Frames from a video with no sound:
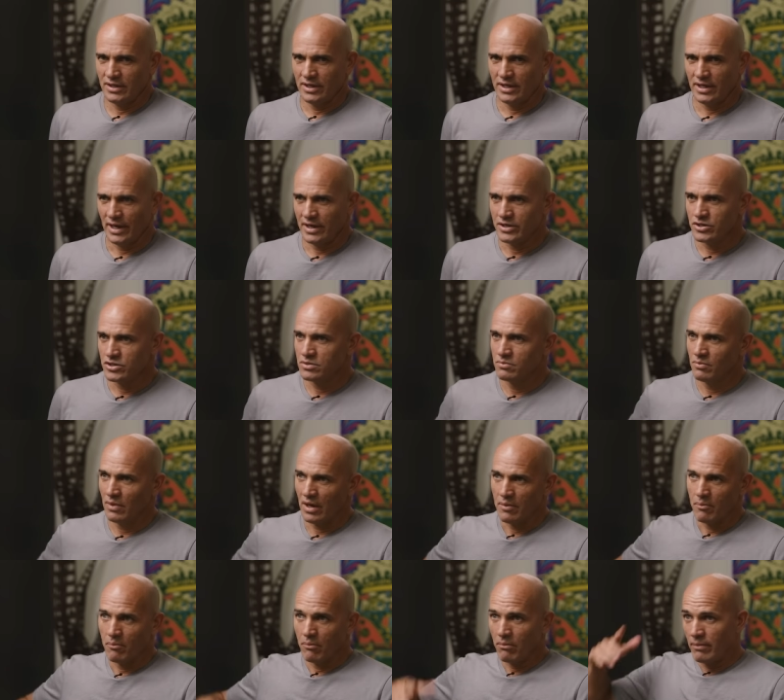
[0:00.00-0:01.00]
And I
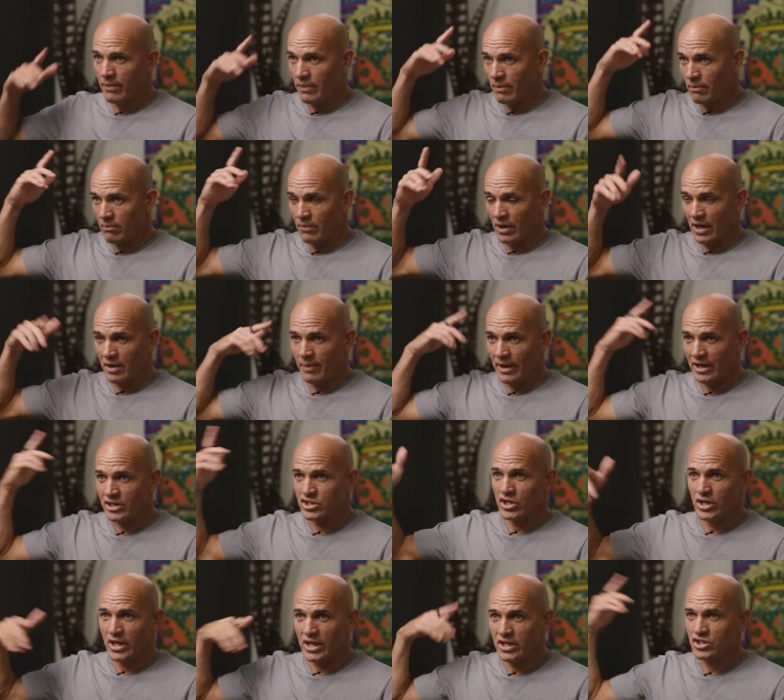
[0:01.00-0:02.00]
my my
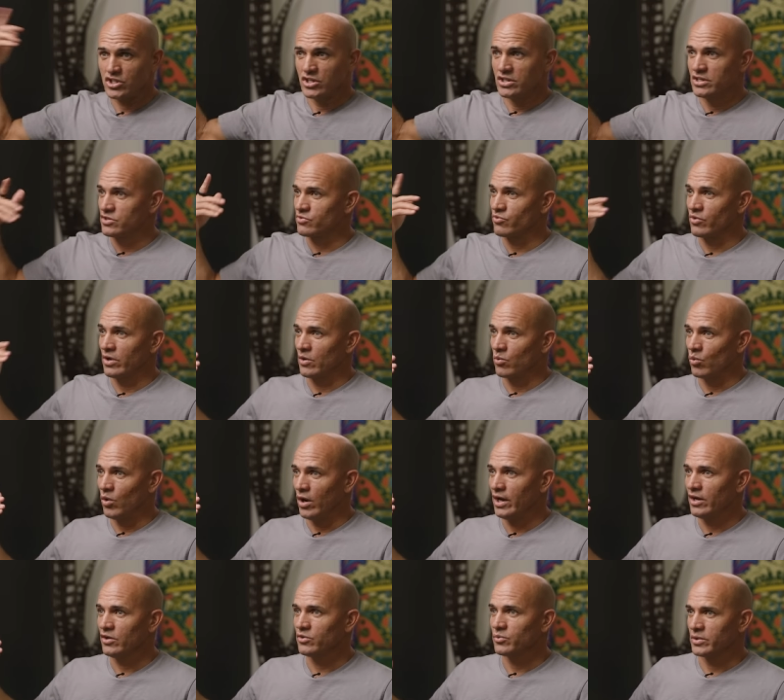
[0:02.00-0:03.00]
imagination just ran
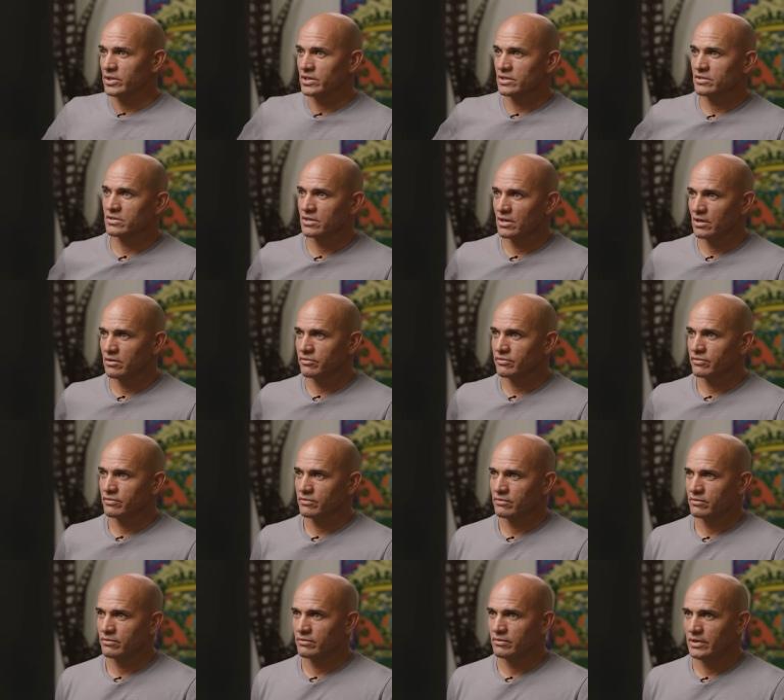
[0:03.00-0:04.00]
wild with this stuff,
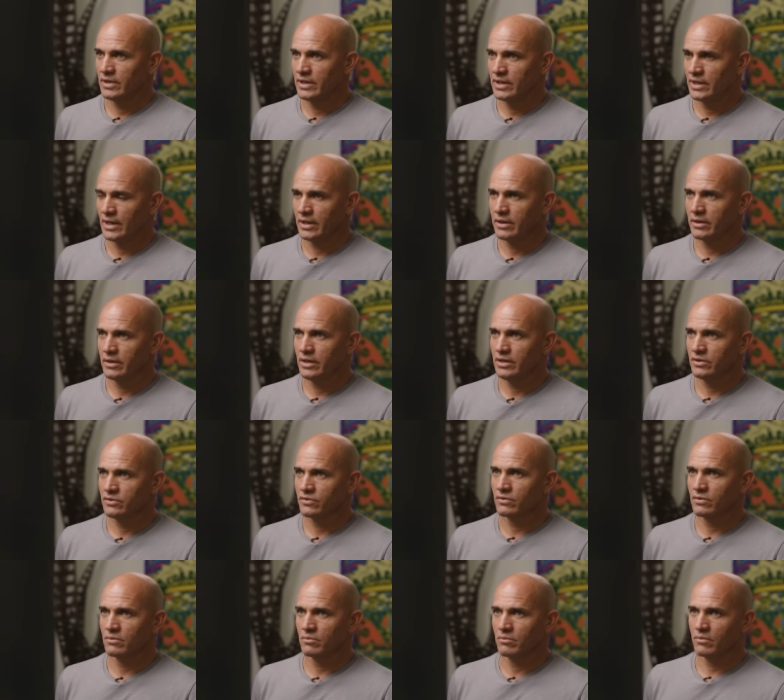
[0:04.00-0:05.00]
and I think
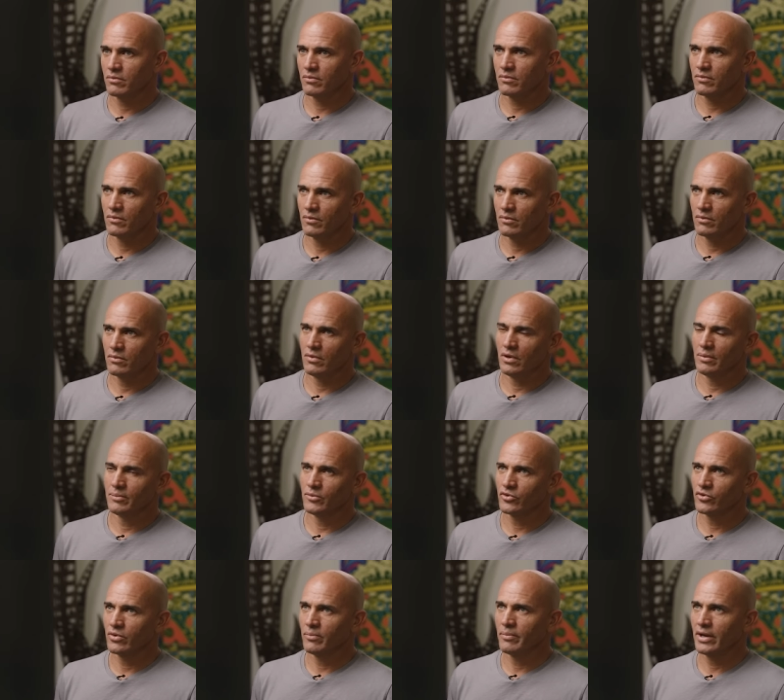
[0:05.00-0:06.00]
it's
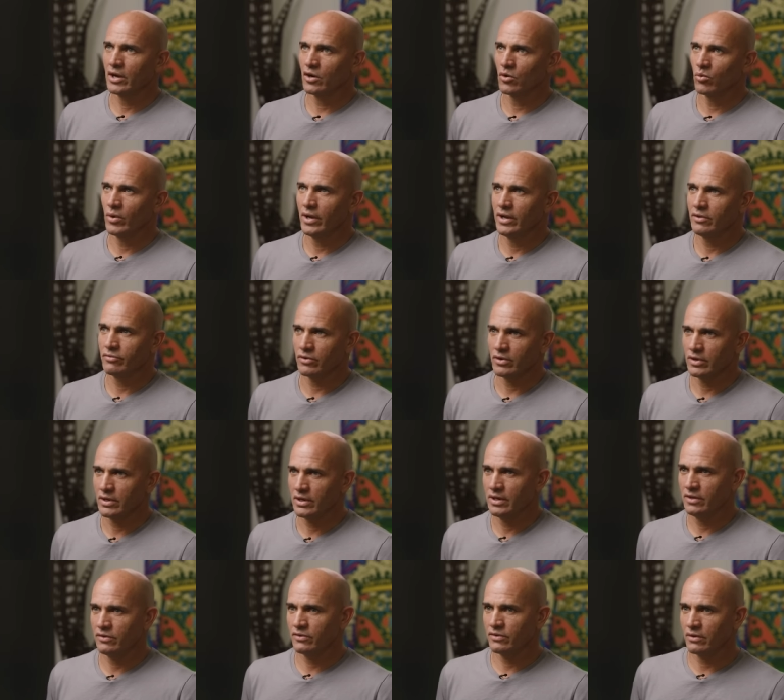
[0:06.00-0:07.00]
almost a better way for
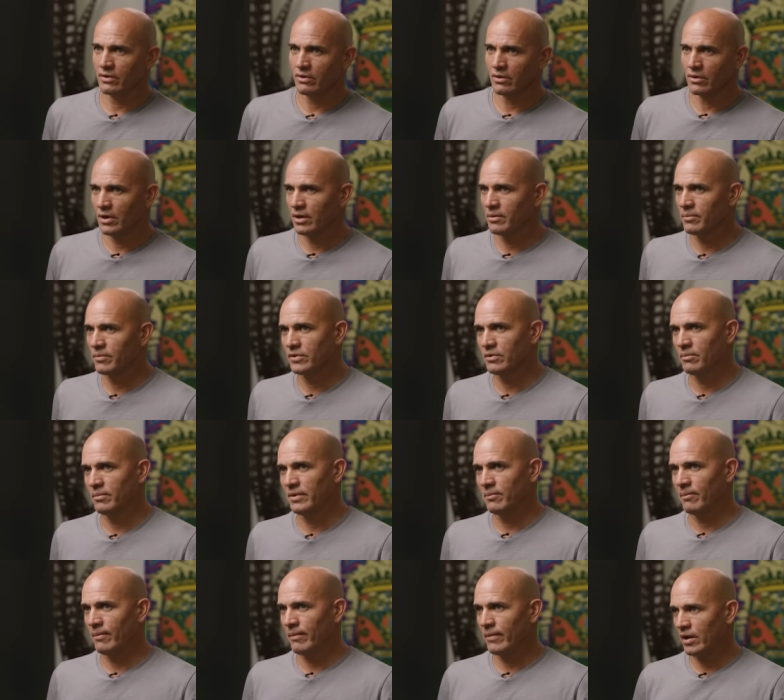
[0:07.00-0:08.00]
kids to grow up to
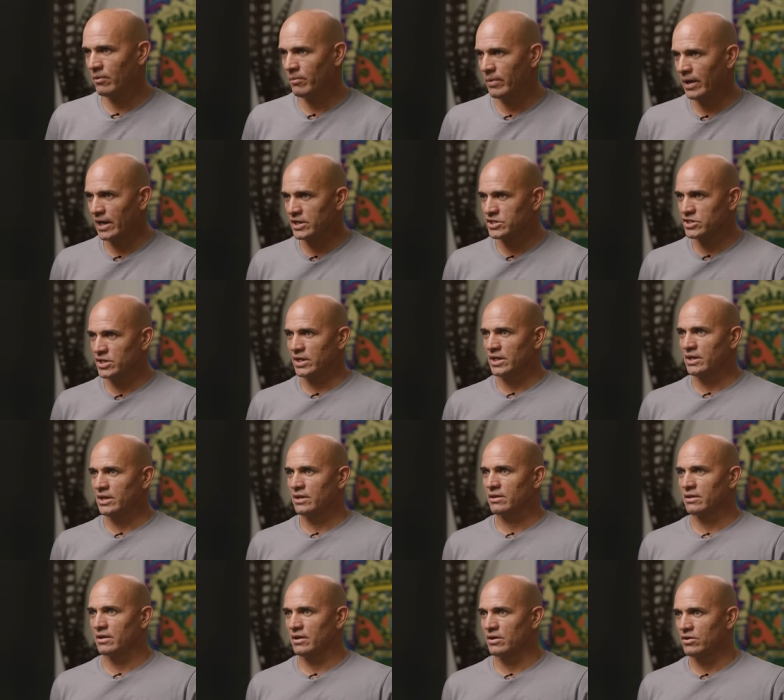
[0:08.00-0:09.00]
be imagining
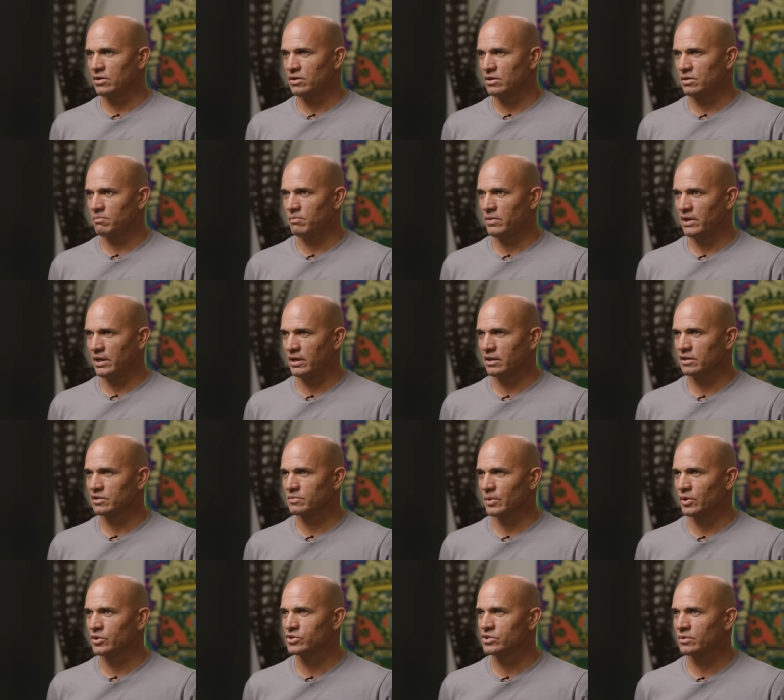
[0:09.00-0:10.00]
it than being
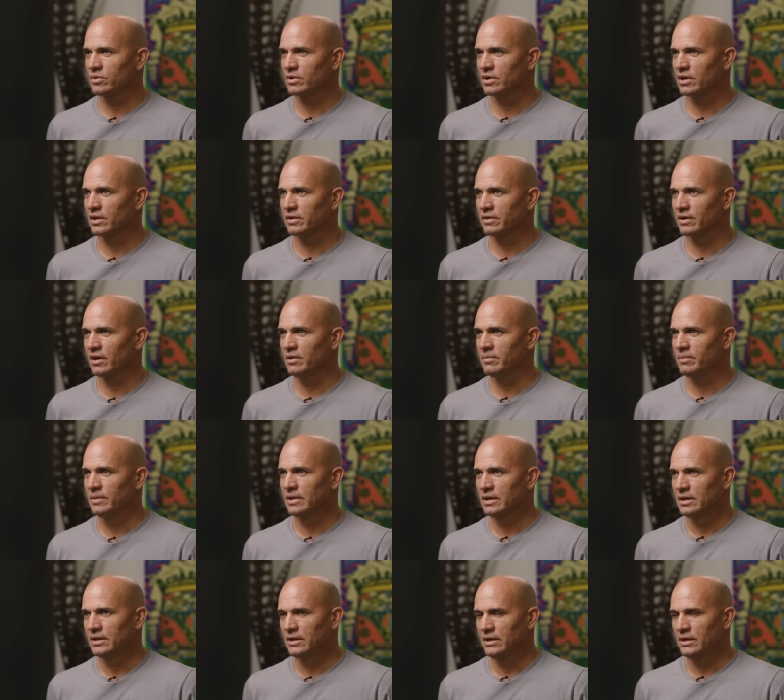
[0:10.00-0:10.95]
exposed to it all the time.